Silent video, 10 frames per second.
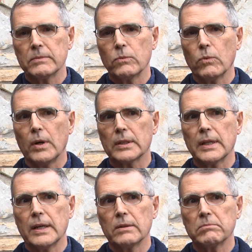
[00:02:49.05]
walked
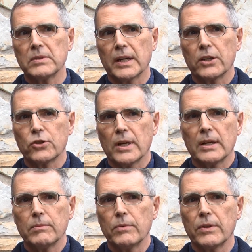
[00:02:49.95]
out, got a
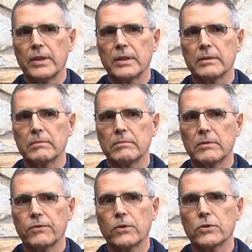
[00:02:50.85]
job within
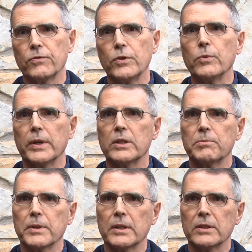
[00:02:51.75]
the first few weeks
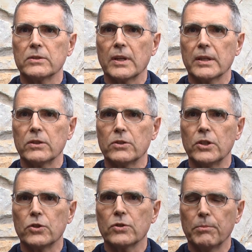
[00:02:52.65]
because I could
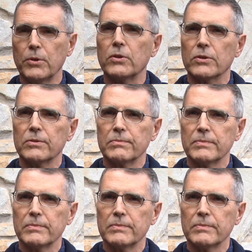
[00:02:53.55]
teach computers.